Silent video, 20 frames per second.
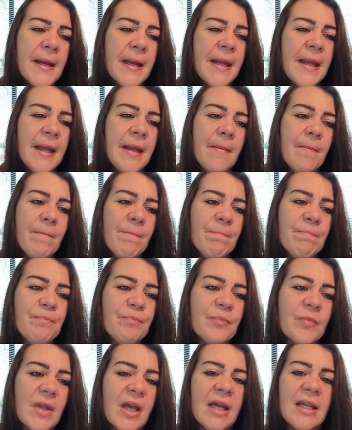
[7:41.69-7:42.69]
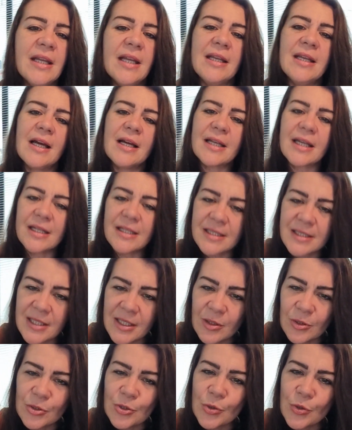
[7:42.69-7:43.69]
and then that kind of
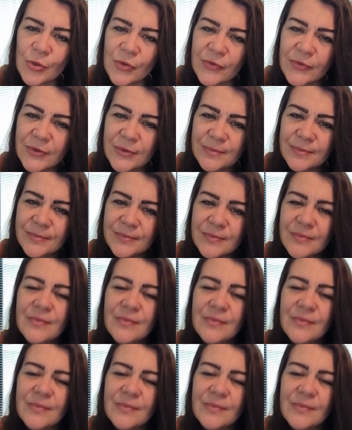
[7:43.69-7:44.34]
tailored off.